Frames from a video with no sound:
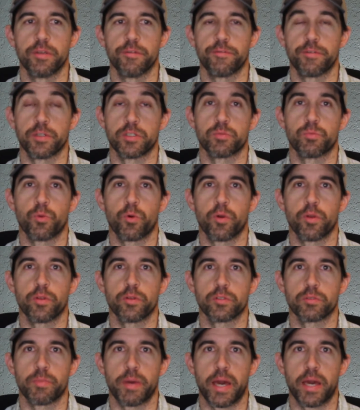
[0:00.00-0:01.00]
fish more of
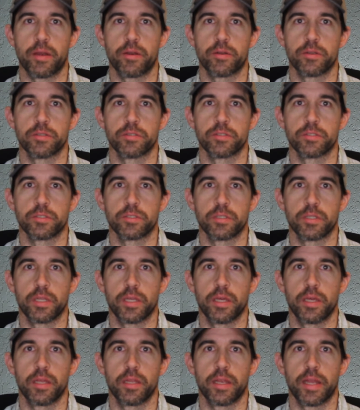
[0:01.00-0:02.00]
those patterns
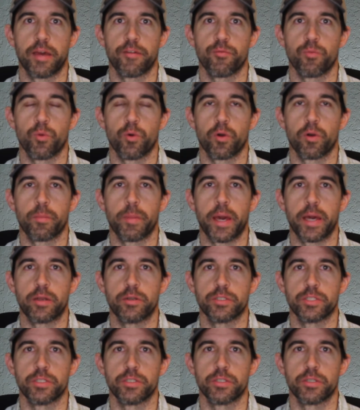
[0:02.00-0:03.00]
and have more
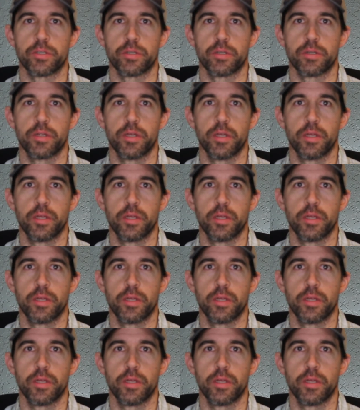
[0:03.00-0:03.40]
patterns in your